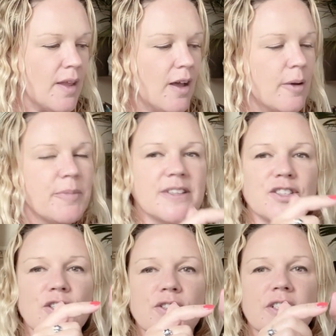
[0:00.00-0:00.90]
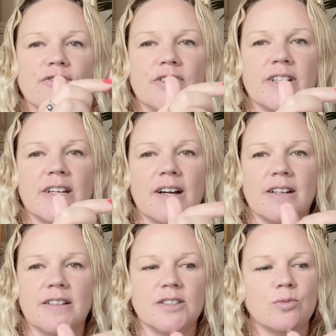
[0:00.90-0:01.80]
There's 2 different
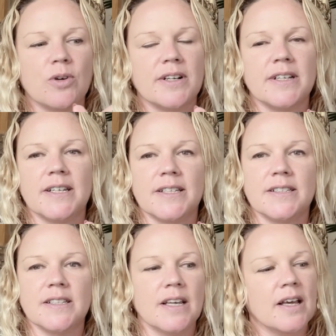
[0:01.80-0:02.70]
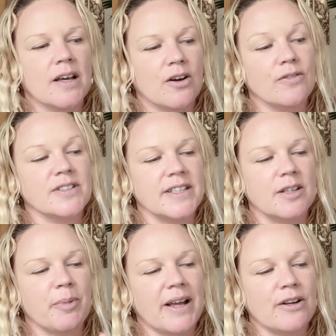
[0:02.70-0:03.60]
colours. One is obviously the
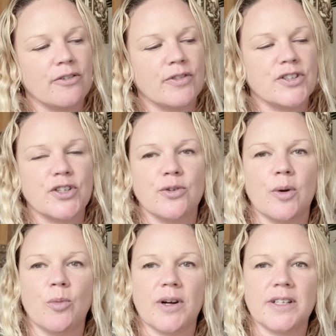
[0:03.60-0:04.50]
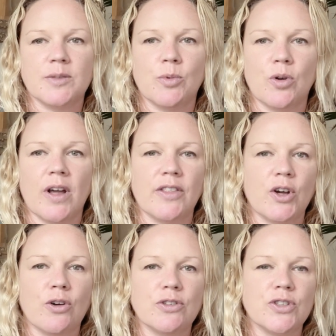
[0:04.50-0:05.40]
paler of the 2, and one is more like the
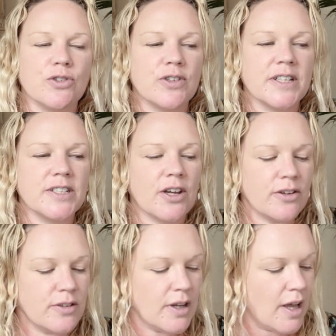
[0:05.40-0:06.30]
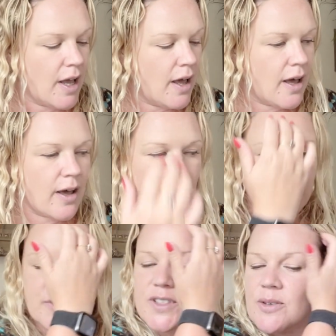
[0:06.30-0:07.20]
contouring tone.
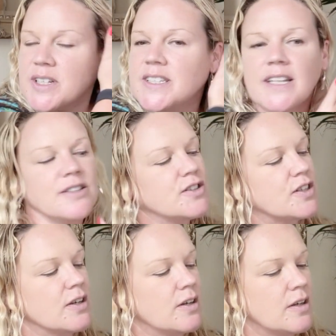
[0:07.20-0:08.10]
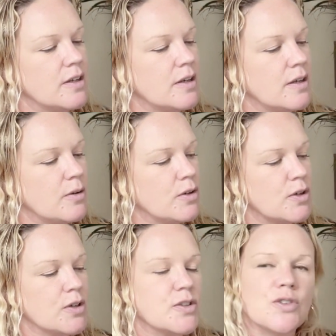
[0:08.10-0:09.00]
So I tend to
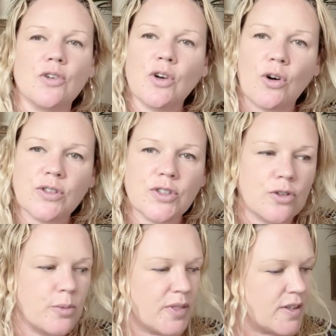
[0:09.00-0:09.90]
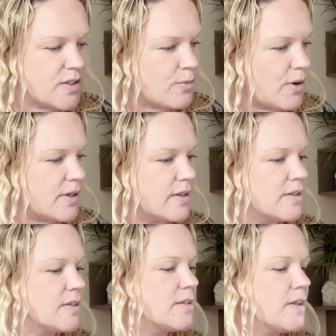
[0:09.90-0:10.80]
sort of contour with this
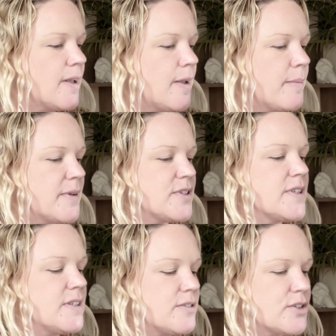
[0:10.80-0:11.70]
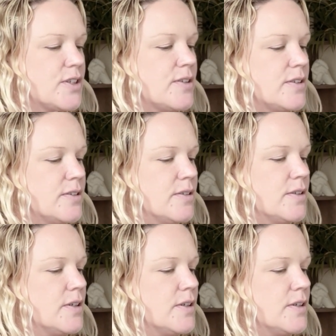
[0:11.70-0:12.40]
one. Actually, I'll show you.